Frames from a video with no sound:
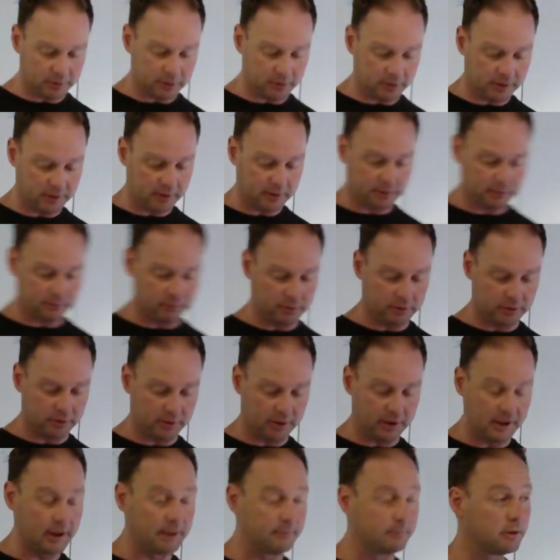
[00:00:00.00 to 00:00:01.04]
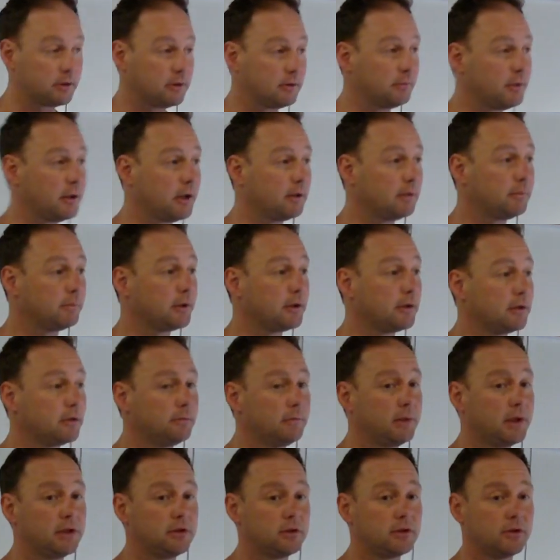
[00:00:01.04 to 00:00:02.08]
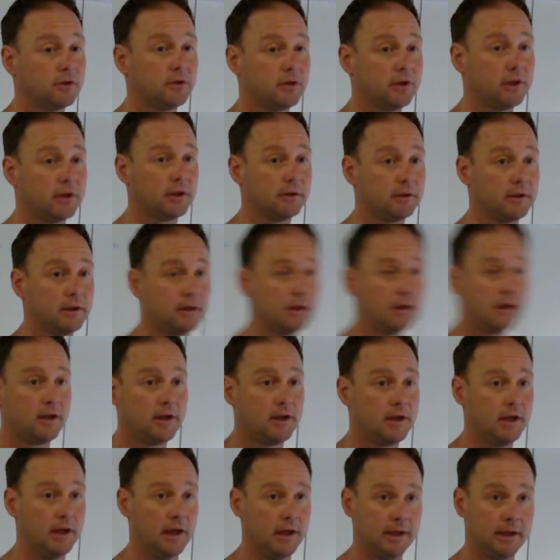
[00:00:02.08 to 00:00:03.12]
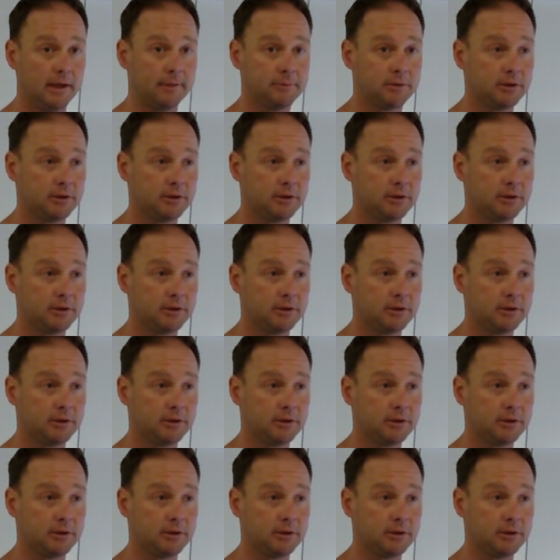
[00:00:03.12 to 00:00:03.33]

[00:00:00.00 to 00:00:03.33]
6, which is time-independent perturbation theory. And I'm